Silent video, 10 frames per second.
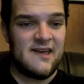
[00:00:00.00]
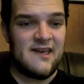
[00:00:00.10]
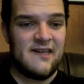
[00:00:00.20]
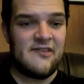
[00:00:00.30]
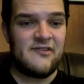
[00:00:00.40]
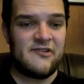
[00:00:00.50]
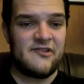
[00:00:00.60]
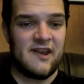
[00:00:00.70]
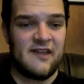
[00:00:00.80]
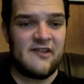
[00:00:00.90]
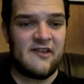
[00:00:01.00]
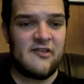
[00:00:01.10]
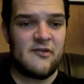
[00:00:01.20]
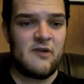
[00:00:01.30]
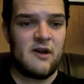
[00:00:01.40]
it's interesting. It's got a
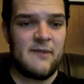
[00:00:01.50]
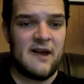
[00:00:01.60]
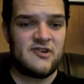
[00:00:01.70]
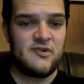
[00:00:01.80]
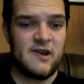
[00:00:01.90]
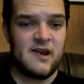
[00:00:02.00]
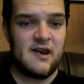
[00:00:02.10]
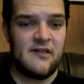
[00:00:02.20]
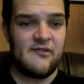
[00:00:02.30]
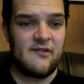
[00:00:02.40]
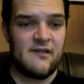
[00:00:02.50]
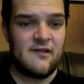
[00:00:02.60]
Southern rock back to it, and it's